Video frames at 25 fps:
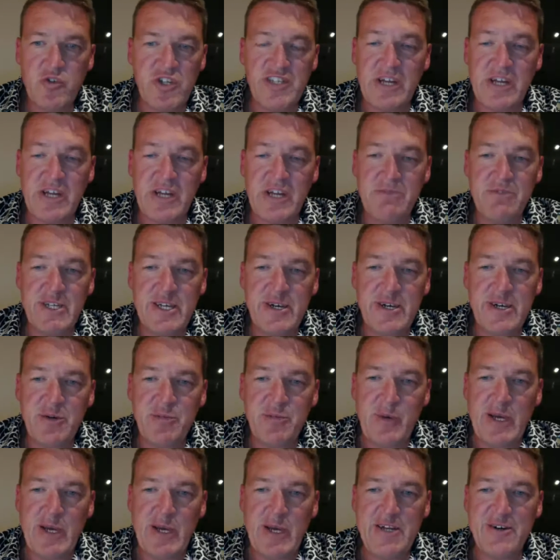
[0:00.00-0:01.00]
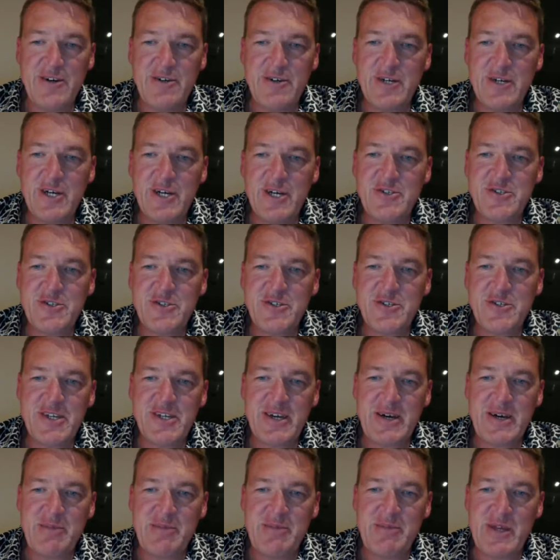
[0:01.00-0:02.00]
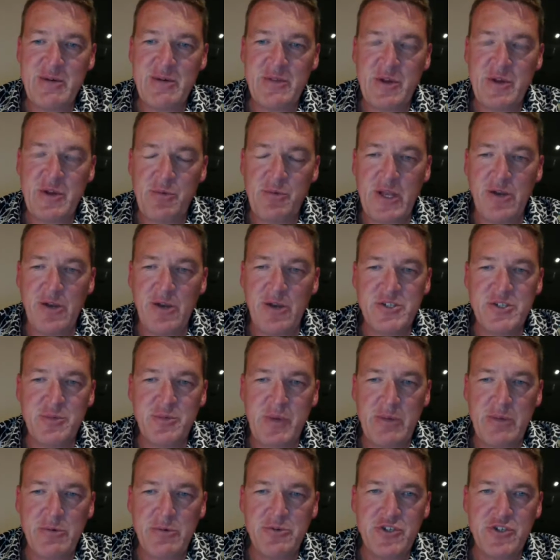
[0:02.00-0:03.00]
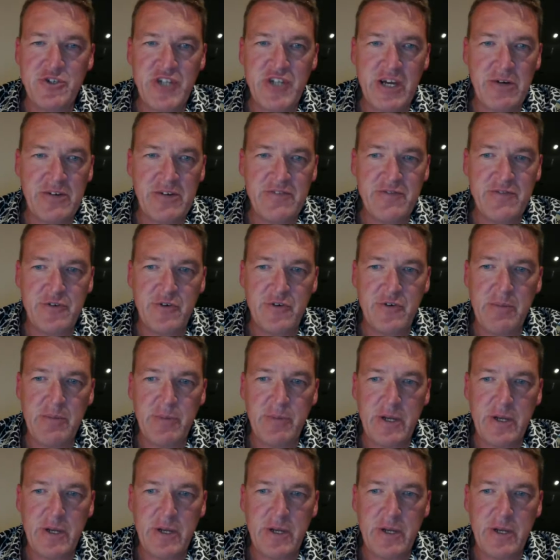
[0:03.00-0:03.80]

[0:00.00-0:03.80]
I don't think it'll be in our country. There'll be lots of people shouting for it,